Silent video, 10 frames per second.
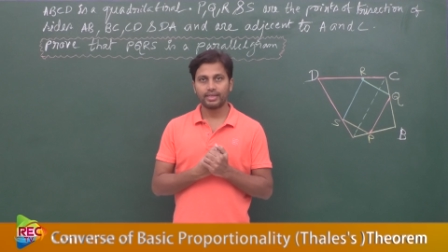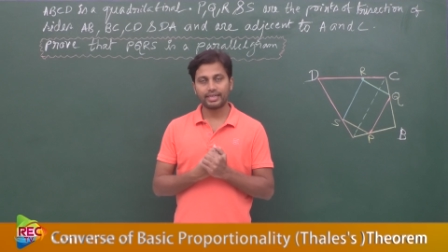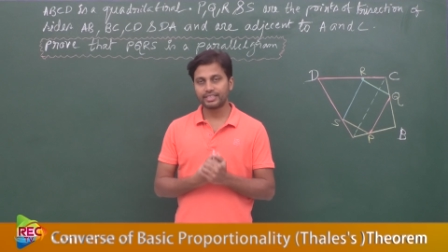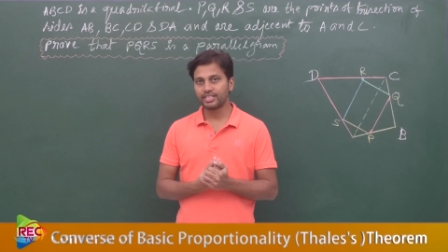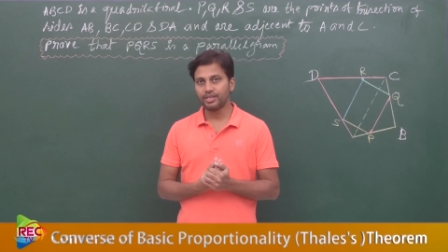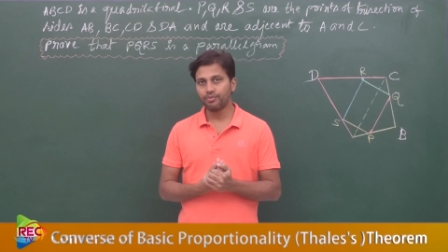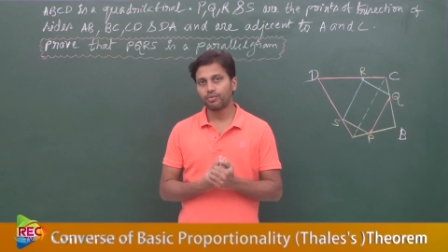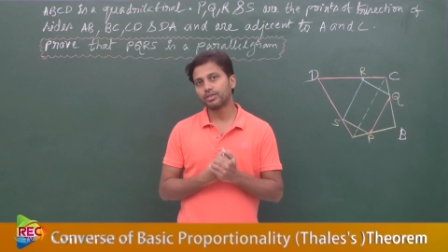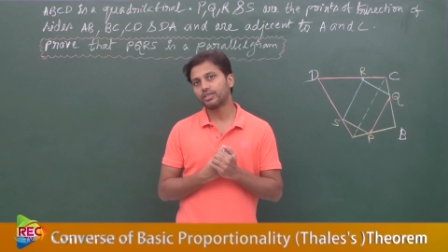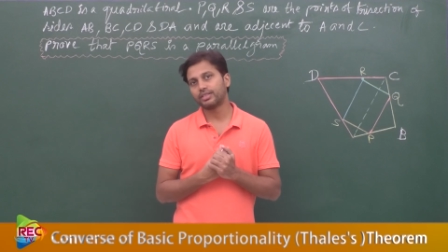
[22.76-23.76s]
Let us see
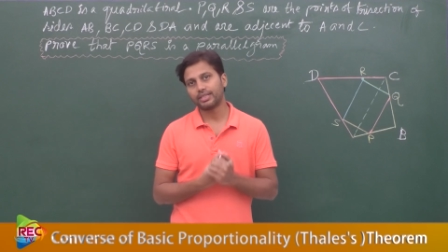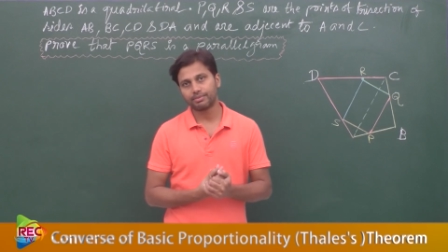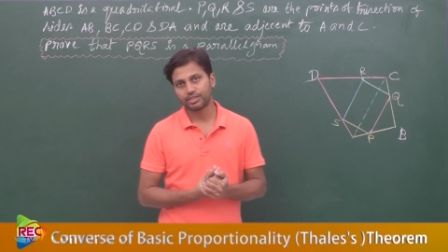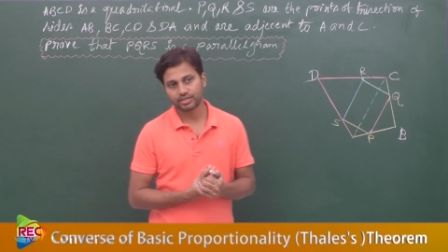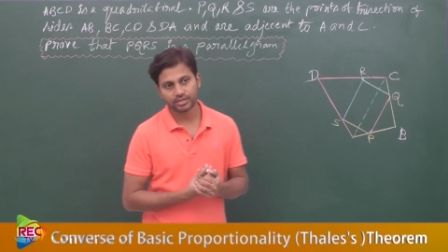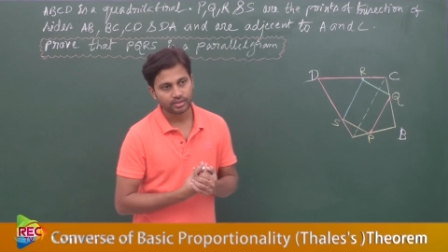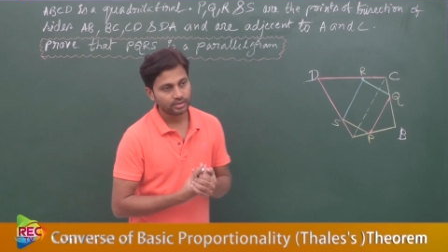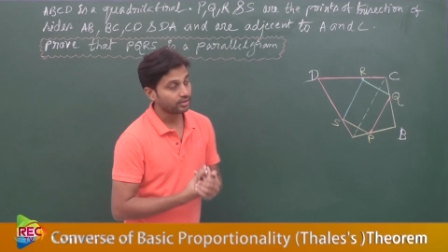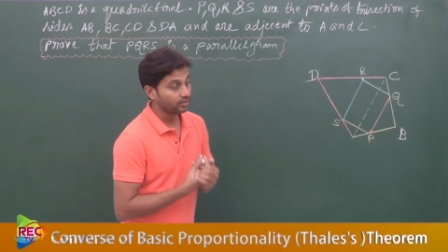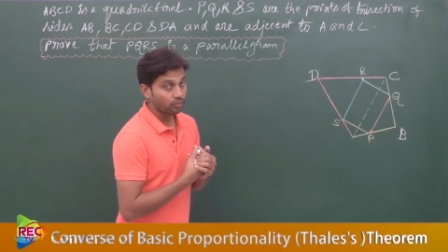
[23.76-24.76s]
what the theorem is,
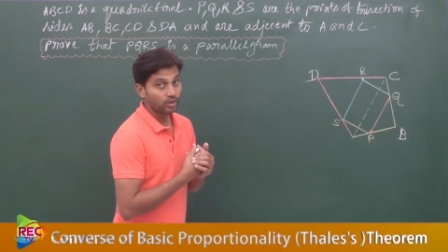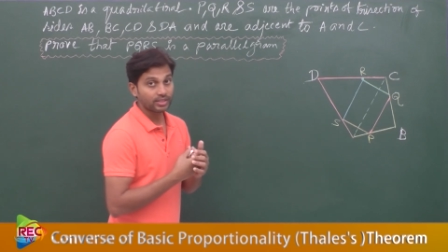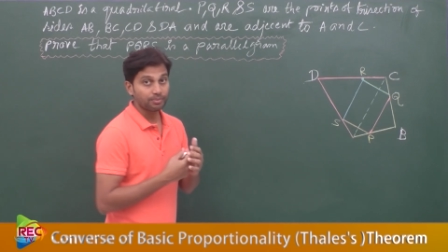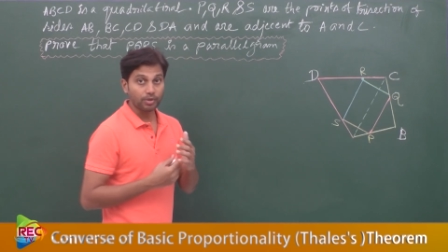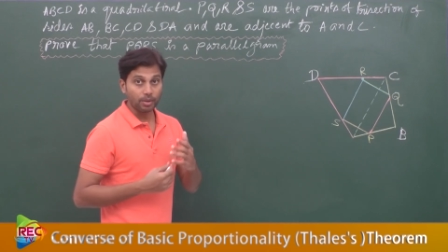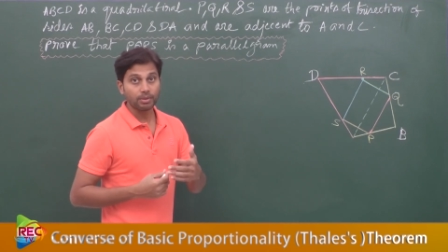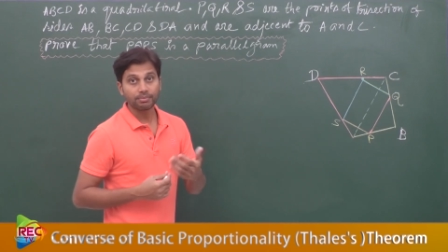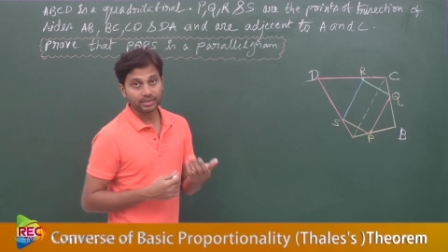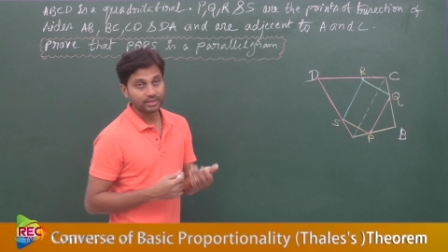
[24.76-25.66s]
what the problem